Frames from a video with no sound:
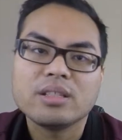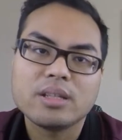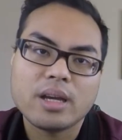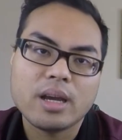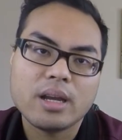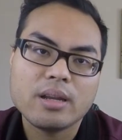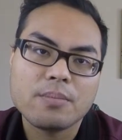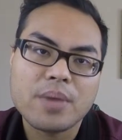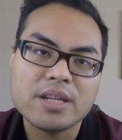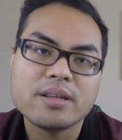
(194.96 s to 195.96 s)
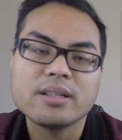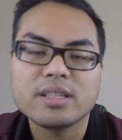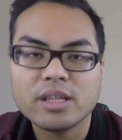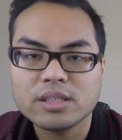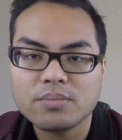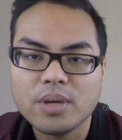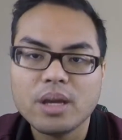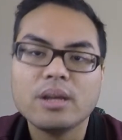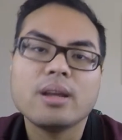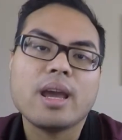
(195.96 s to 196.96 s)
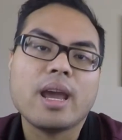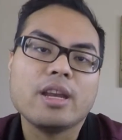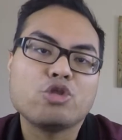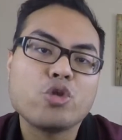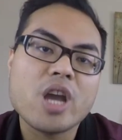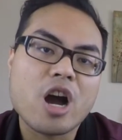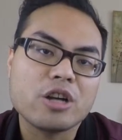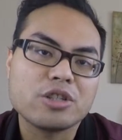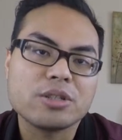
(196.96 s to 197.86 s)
and your patient assessment and triage.